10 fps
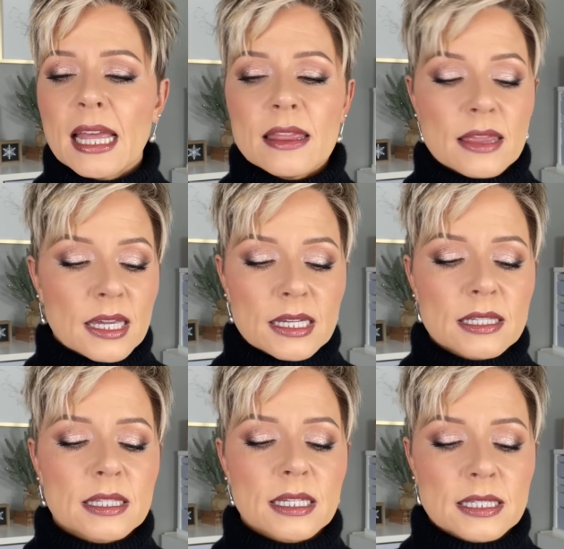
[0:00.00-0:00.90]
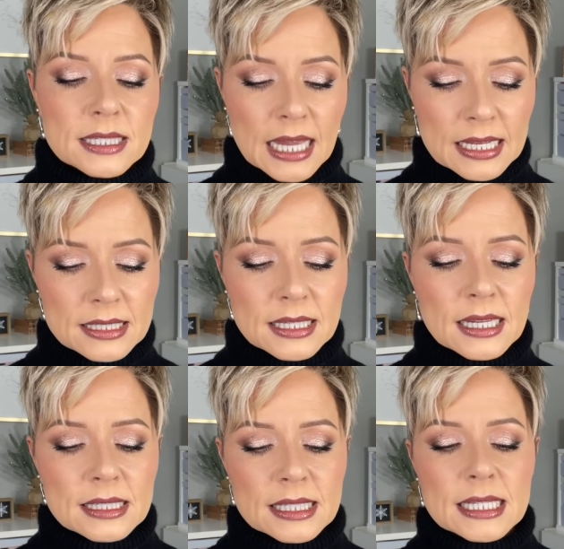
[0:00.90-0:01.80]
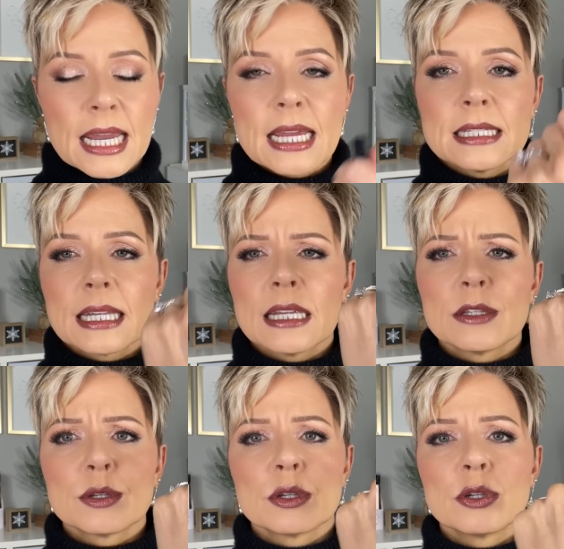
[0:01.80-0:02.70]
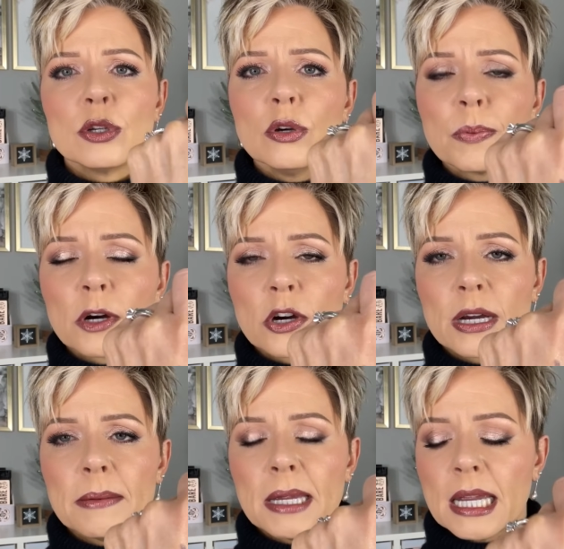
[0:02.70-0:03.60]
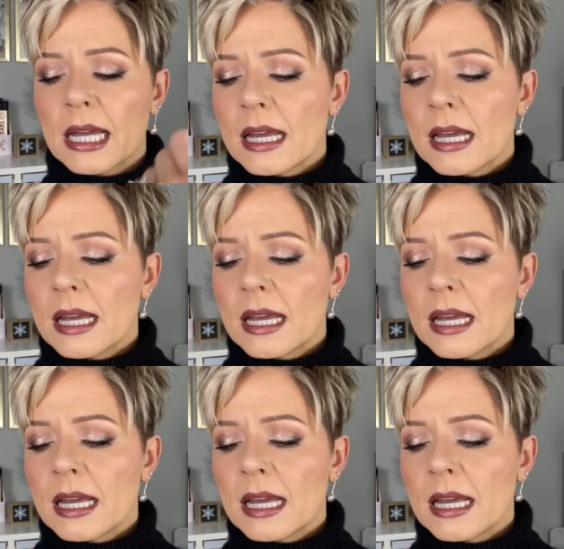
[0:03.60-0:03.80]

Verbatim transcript: This sets and stays. It's super creamy.